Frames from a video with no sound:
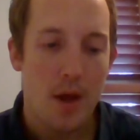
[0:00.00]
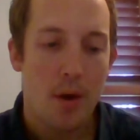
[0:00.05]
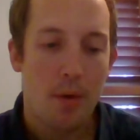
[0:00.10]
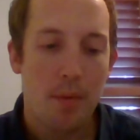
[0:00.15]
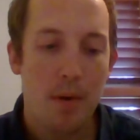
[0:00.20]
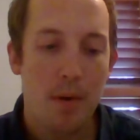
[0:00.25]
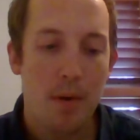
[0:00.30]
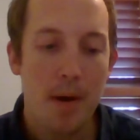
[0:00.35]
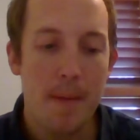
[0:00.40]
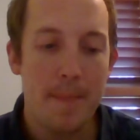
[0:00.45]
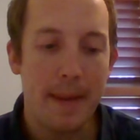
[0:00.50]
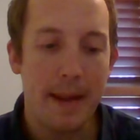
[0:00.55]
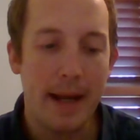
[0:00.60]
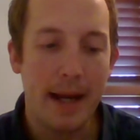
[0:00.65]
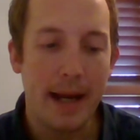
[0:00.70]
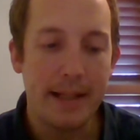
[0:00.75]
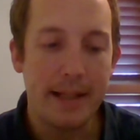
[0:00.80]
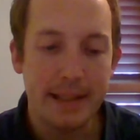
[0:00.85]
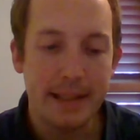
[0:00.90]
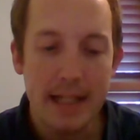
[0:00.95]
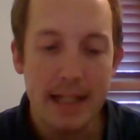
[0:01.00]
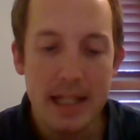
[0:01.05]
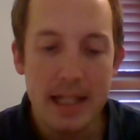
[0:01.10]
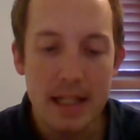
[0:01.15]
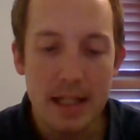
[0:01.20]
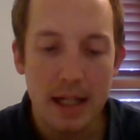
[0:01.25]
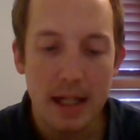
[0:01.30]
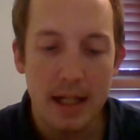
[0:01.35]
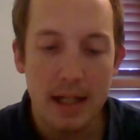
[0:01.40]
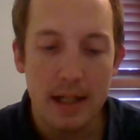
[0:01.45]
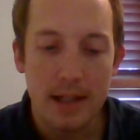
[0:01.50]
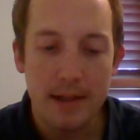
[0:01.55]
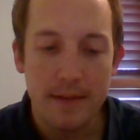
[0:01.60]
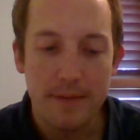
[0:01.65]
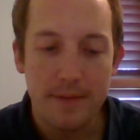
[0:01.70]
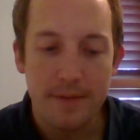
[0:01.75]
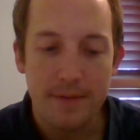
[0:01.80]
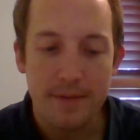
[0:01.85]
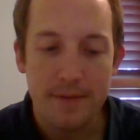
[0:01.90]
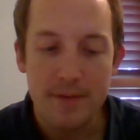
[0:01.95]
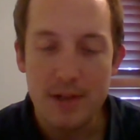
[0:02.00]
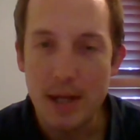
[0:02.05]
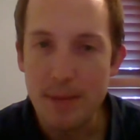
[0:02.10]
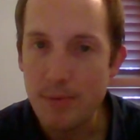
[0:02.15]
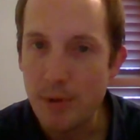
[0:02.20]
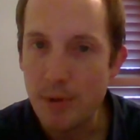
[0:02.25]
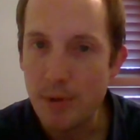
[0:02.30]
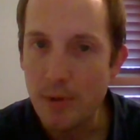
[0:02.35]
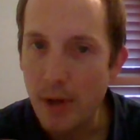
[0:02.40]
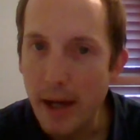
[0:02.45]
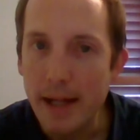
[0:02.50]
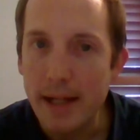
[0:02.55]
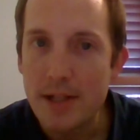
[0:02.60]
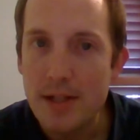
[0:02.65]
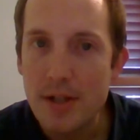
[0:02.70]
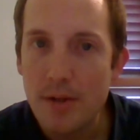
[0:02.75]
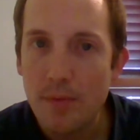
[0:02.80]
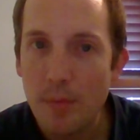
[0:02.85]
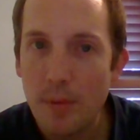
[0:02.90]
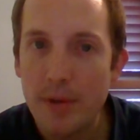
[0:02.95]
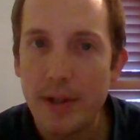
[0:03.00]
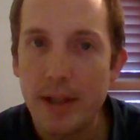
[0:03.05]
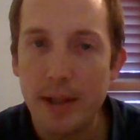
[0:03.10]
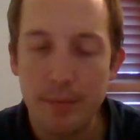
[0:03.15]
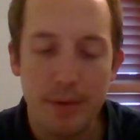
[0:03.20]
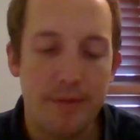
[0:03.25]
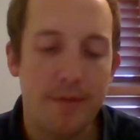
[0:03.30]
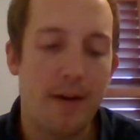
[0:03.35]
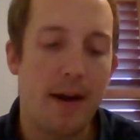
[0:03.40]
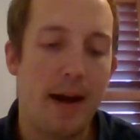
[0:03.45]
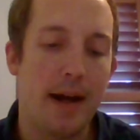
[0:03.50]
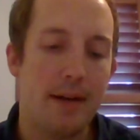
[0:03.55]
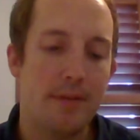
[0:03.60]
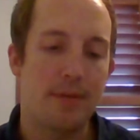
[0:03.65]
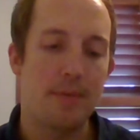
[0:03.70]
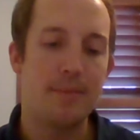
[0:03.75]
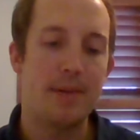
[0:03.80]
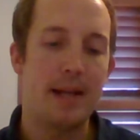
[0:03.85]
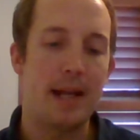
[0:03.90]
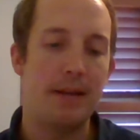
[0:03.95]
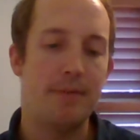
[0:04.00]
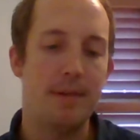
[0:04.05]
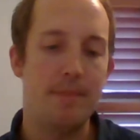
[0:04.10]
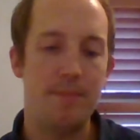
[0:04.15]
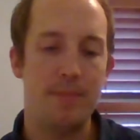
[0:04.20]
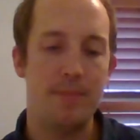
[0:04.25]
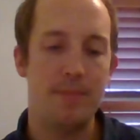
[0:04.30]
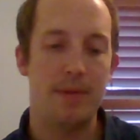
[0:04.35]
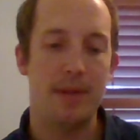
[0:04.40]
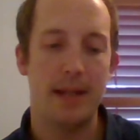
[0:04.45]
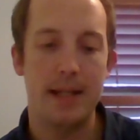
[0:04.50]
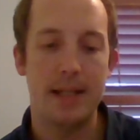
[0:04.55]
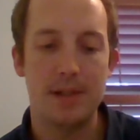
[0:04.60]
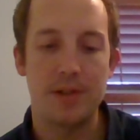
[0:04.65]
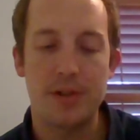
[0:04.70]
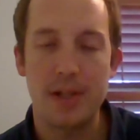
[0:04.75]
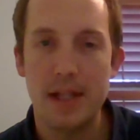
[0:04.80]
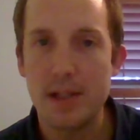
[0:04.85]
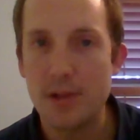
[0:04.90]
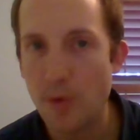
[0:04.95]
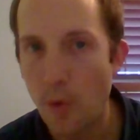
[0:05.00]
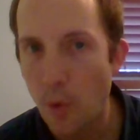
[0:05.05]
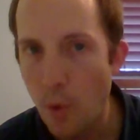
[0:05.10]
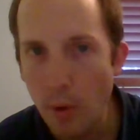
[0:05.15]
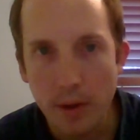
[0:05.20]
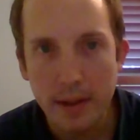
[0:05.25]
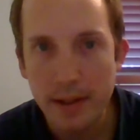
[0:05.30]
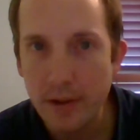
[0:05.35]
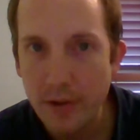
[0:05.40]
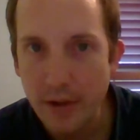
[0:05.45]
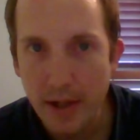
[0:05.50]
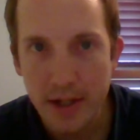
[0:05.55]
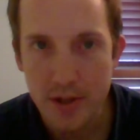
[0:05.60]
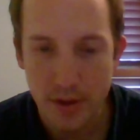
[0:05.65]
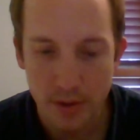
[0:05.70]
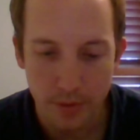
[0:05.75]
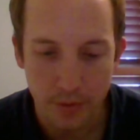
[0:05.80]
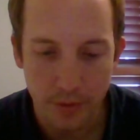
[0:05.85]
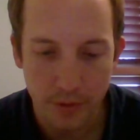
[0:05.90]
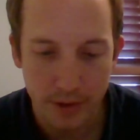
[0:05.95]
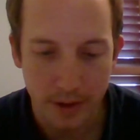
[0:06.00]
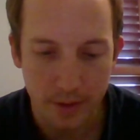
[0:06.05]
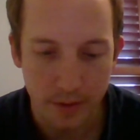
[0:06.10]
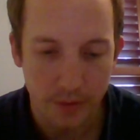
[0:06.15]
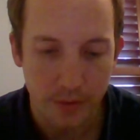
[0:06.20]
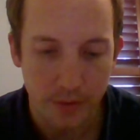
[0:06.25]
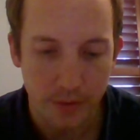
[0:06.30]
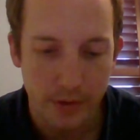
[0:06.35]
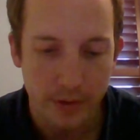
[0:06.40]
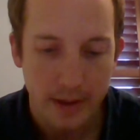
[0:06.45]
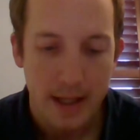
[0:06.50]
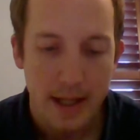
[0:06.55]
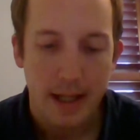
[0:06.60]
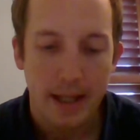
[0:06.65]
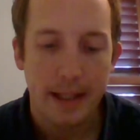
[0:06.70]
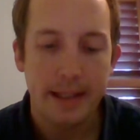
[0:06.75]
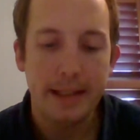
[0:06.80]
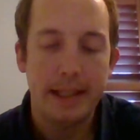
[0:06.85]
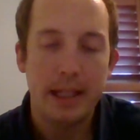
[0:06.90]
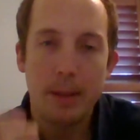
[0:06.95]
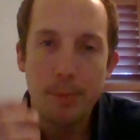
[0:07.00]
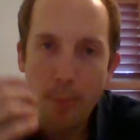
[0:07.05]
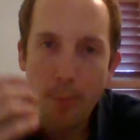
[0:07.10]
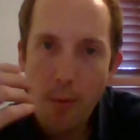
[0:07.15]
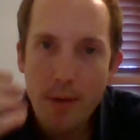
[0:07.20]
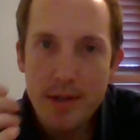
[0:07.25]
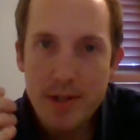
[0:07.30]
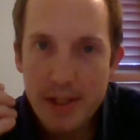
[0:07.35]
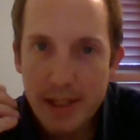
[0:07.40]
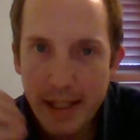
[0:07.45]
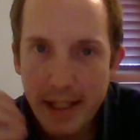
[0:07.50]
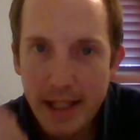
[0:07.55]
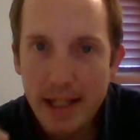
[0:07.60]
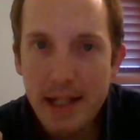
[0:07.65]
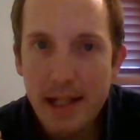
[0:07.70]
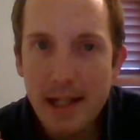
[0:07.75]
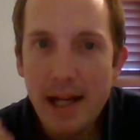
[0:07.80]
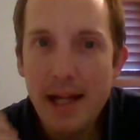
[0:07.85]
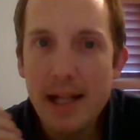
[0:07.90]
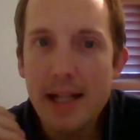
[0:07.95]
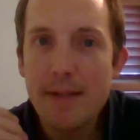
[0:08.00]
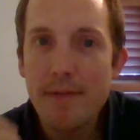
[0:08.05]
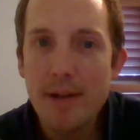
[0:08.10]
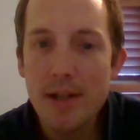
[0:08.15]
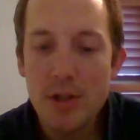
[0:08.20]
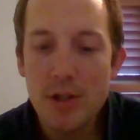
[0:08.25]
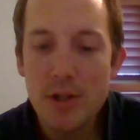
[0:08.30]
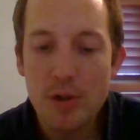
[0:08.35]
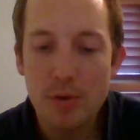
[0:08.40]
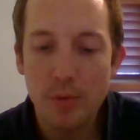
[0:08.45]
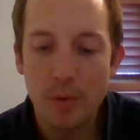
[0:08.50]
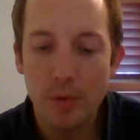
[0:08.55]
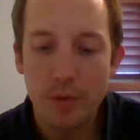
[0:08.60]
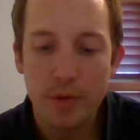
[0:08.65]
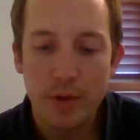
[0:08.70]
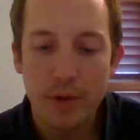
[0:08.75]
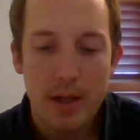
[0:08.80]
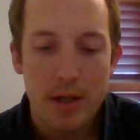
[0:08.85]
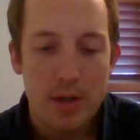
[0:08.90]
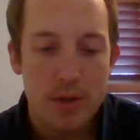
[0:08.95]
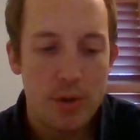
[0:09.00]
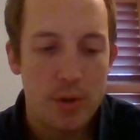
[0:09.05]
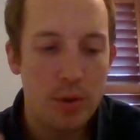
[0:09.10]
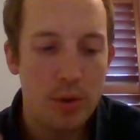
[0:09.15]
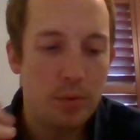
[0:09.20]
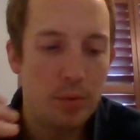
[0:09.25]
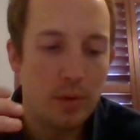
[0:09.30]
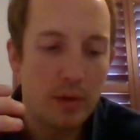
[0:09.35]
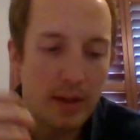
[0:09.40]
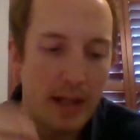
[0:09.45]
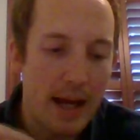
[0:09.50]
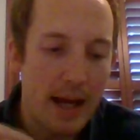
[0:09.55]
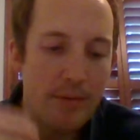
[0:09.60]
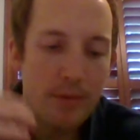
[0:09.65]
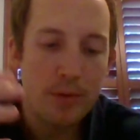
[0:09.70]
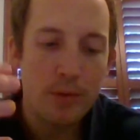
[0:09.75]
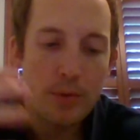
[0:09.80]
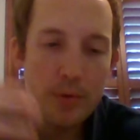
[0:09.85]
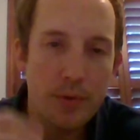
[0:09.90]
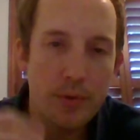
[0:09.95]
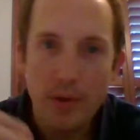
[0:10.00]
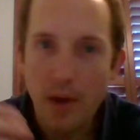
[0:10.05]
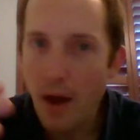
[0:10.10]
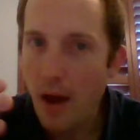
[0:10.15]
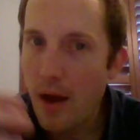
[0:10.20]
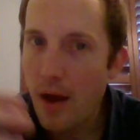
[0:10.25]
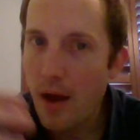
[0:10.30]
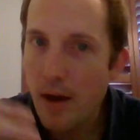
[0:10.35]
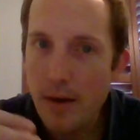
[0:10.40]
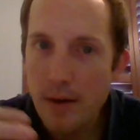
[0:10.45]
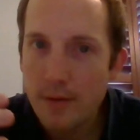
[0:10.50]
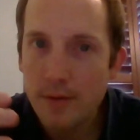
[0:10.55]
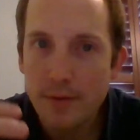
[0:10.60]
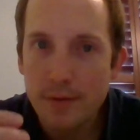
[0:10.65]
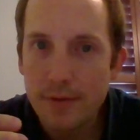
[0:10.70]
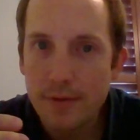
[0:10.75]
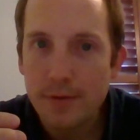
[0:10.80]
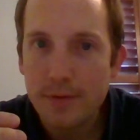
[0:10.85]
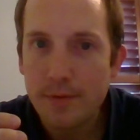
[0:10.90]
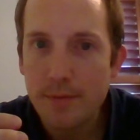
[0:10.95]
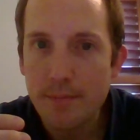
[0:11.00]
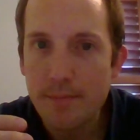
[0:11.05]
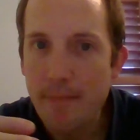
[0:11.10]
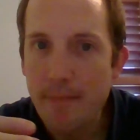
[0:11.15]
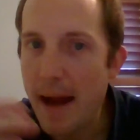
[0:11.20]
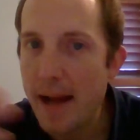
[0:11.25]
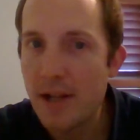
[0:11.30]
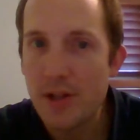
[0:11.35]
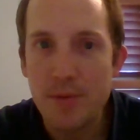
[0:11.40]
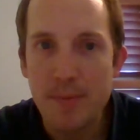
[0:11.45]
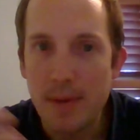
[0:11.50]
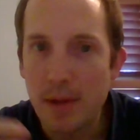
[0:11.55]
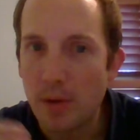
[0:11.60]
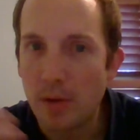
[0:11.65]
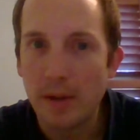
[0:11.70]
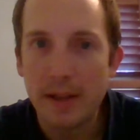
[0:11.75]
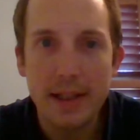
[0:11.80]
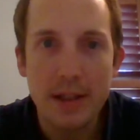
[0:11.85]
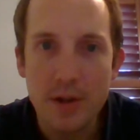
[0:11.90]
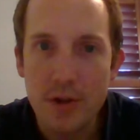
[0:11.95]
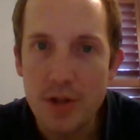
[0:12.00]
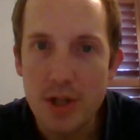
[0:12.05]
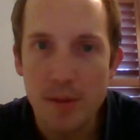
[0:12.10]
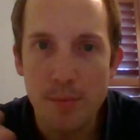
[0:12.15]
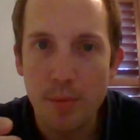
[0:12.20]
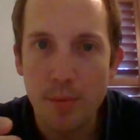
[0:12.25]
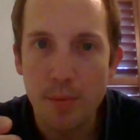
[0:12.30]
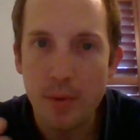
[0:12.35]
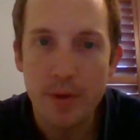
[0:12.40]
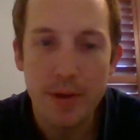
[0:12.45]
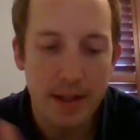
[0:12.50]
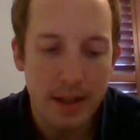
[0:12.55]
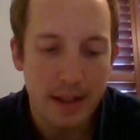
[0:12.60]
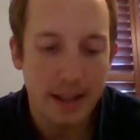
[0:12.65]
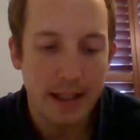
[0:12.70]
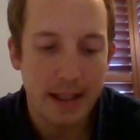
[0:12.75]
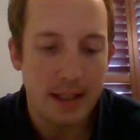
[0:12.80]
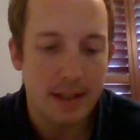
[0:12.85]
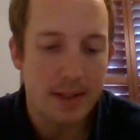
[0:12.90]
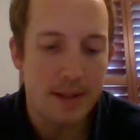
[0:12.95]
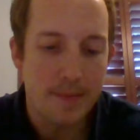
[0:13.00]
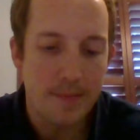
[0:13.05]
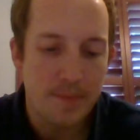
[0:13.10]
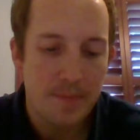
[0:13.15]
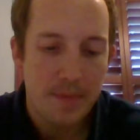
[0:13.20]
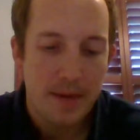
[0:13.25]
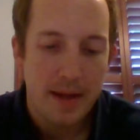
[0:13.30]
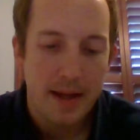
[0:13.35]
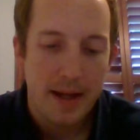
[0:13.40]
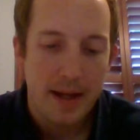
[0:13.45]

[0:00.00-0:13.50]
Well, at the end of chapter 8, one thing we find from David is his organizational skills. He appoints key individuals to levels of management or leadership within the kingdom.